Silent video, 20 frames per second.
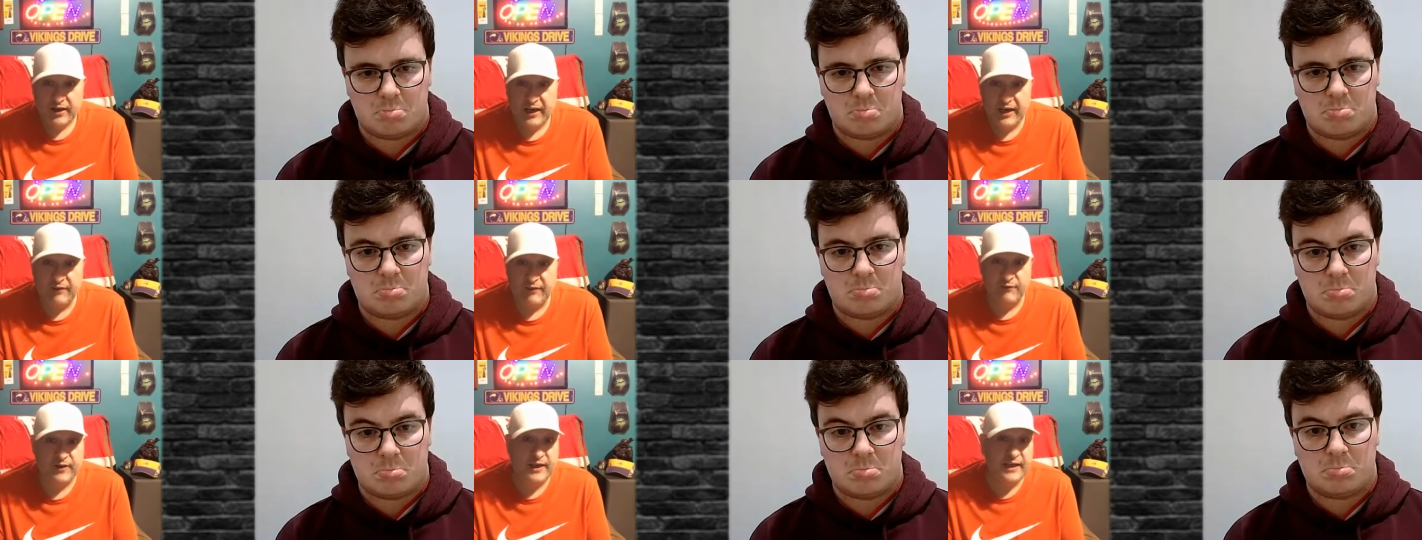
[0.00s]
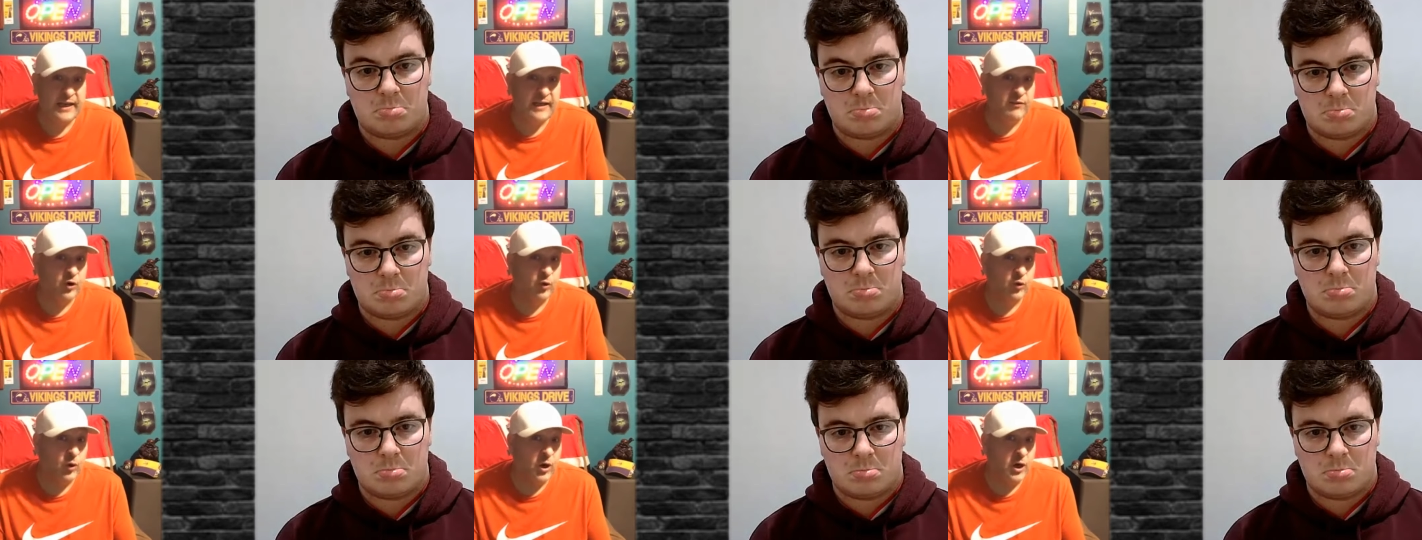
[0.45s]
Speaker 1: If
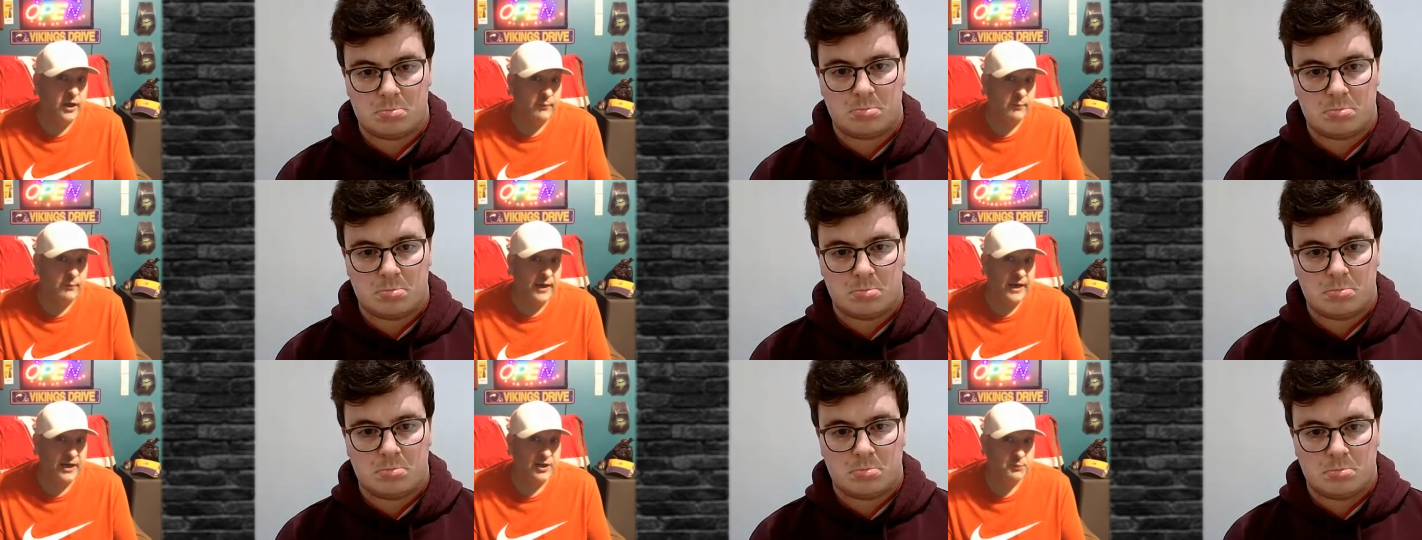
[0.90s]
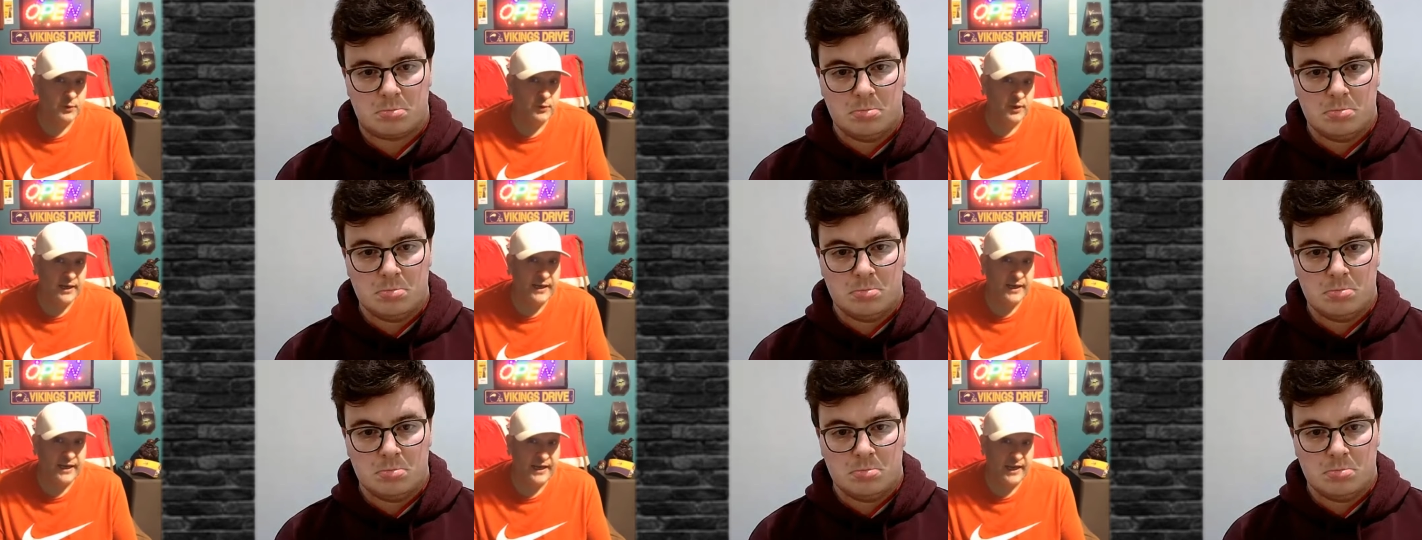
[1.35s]
neither running backs
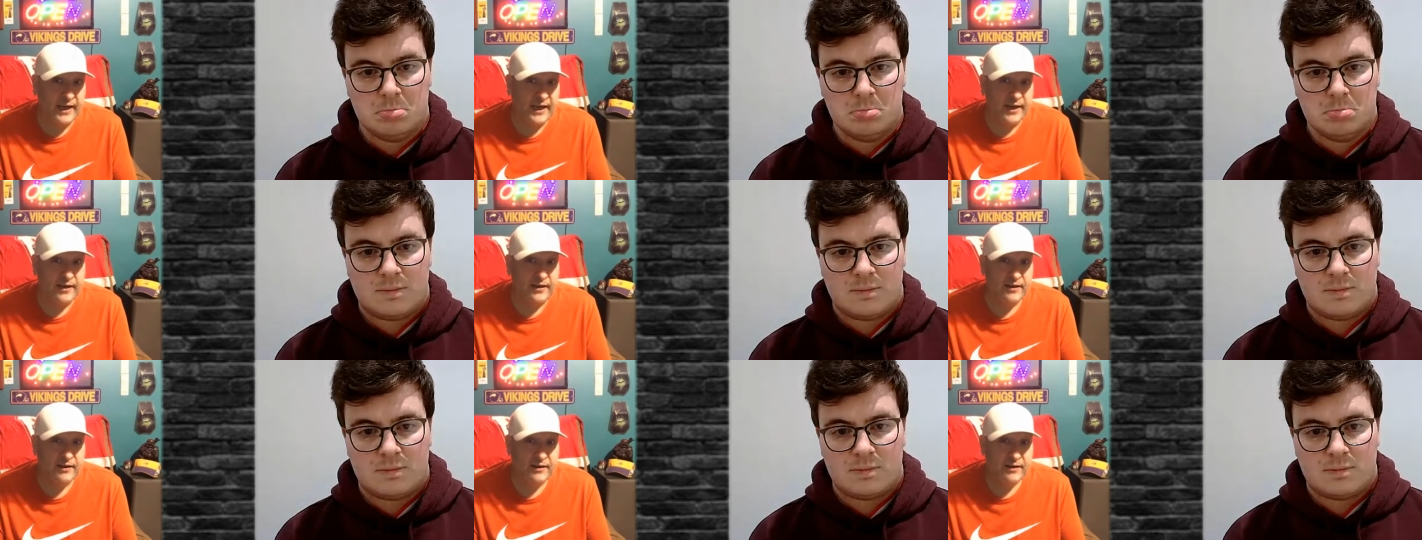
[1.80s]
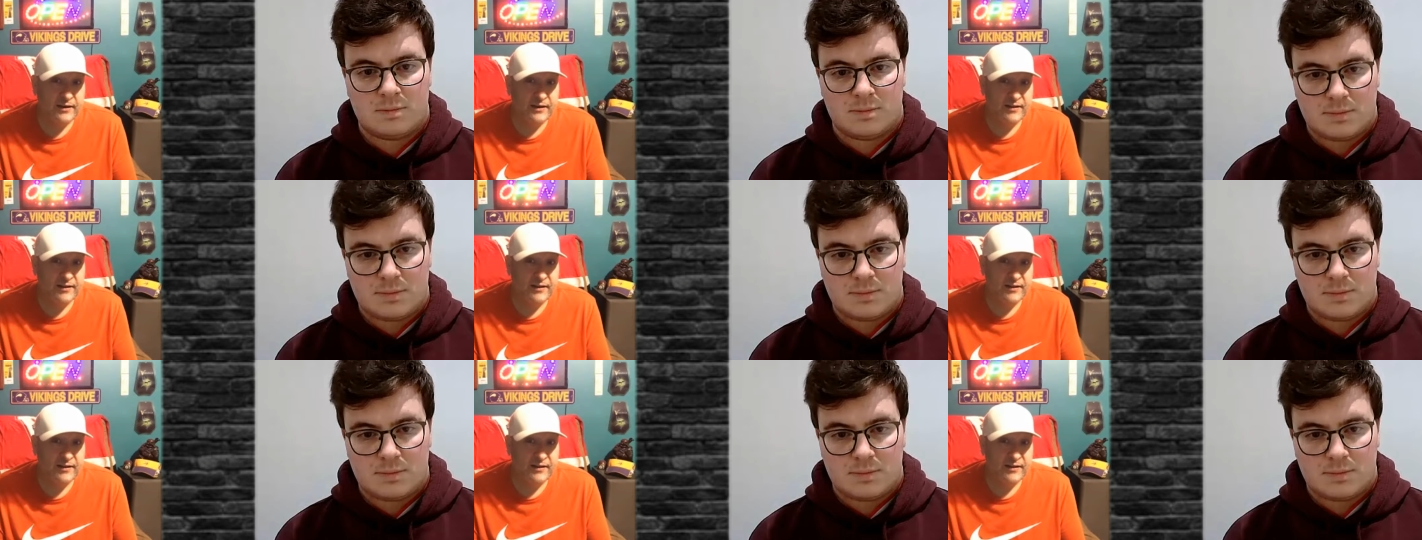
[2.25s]
play again,